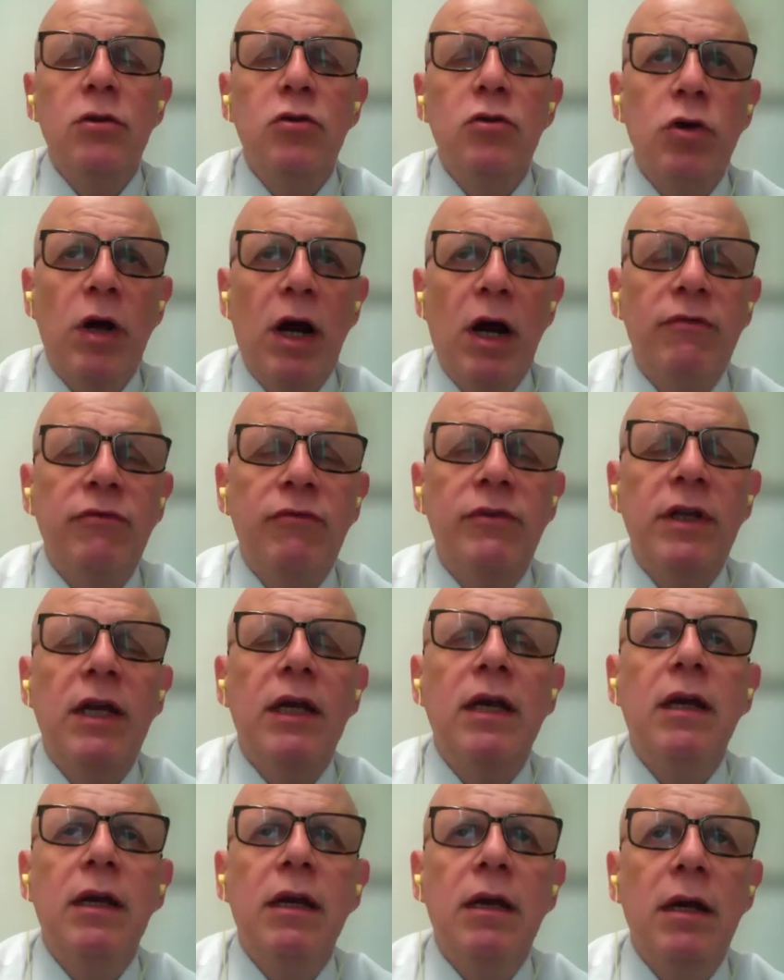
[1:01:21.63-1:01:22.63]

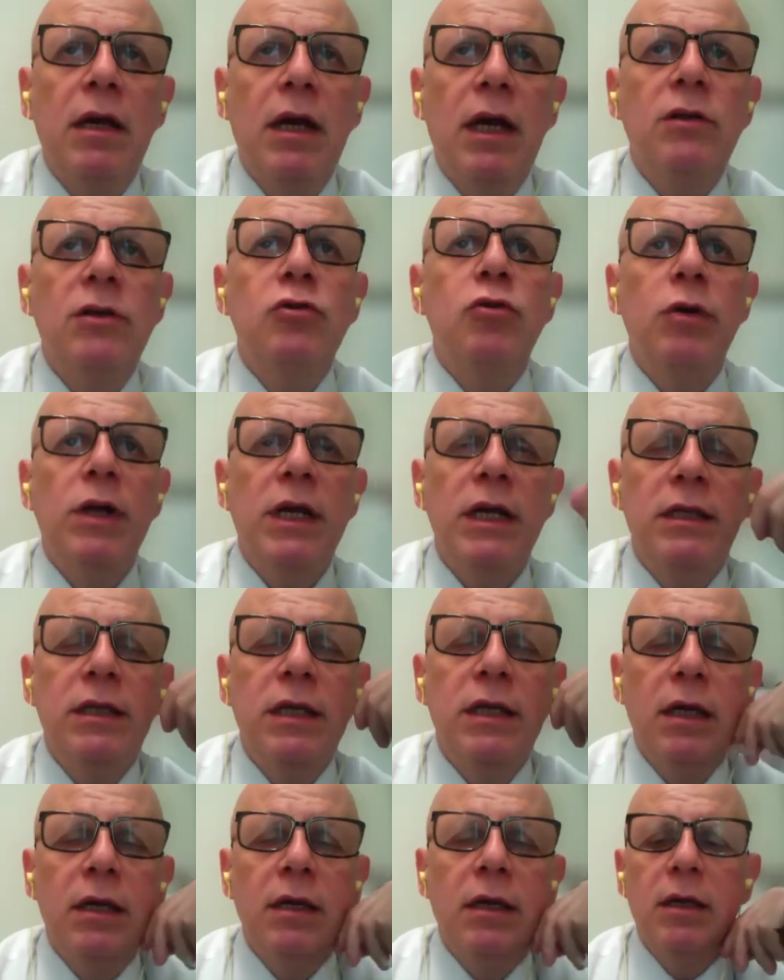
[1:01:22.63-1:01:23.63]
drafting a
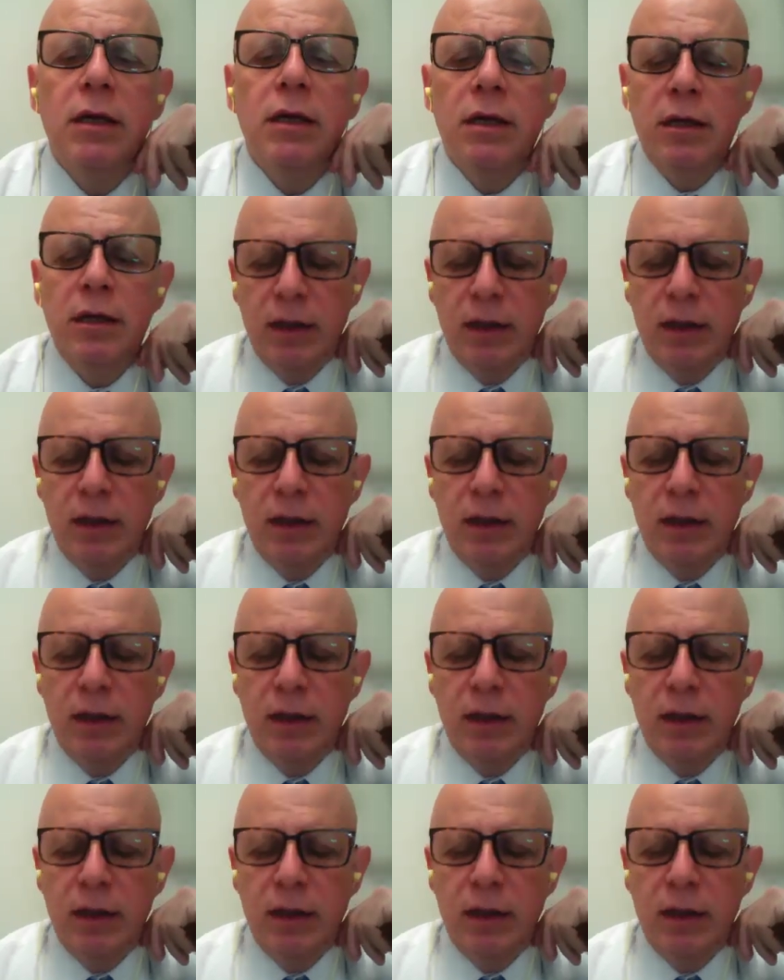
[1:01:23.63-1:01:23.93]
treaty,